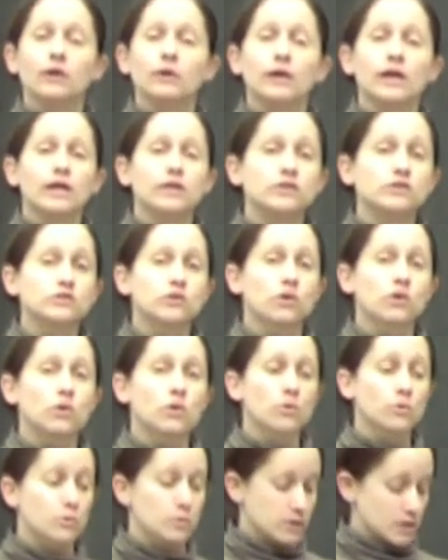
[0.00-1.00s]
Okay,
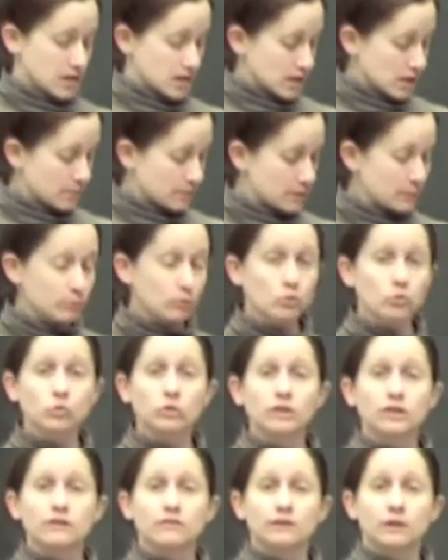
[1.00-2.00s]
so people
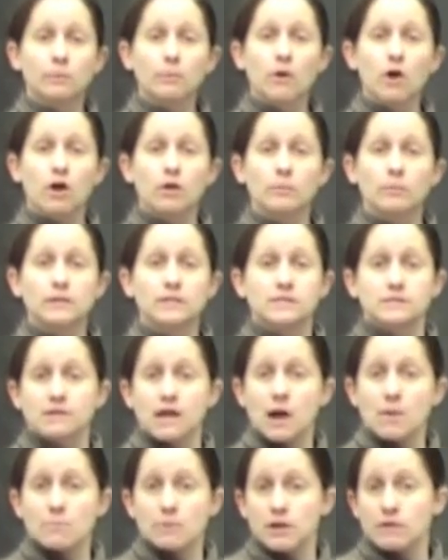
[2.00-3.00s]
who live in apartments
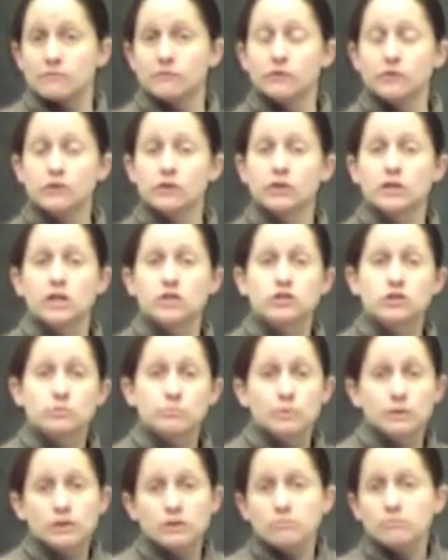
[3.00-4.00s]
that pay for your
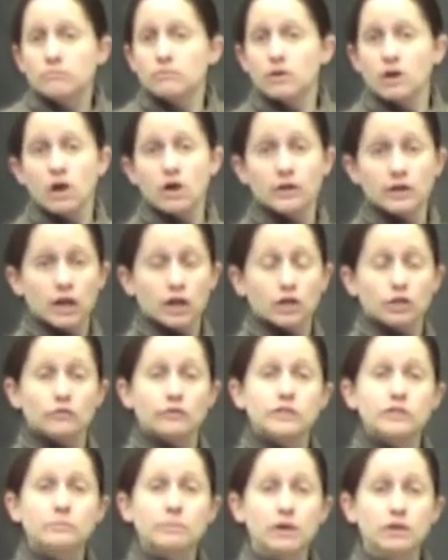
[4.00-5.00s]
electric bill are not going to
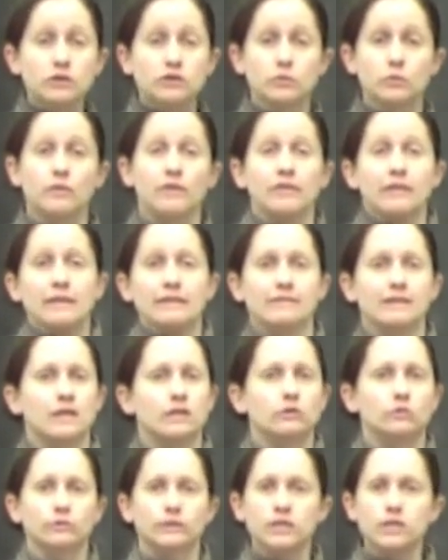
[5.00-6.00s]
respond to it, and
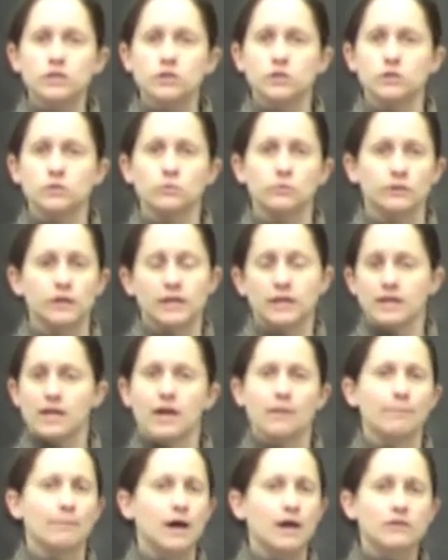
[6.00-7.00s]
they don't need to. They
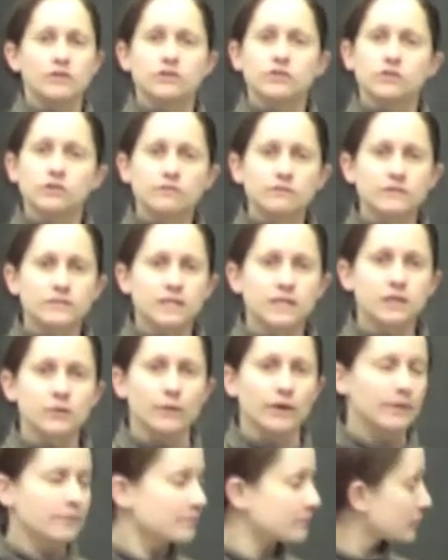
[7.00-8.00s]
can't buy the service
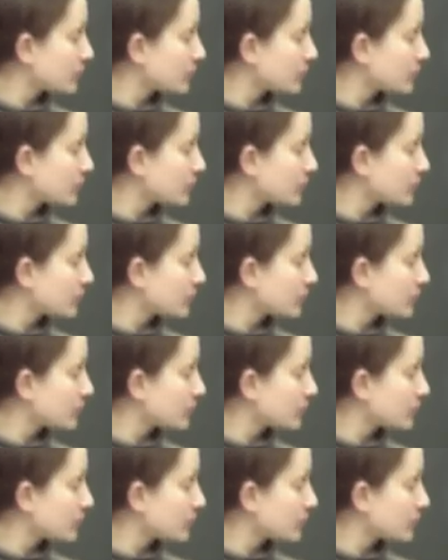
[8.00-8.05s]
anyway.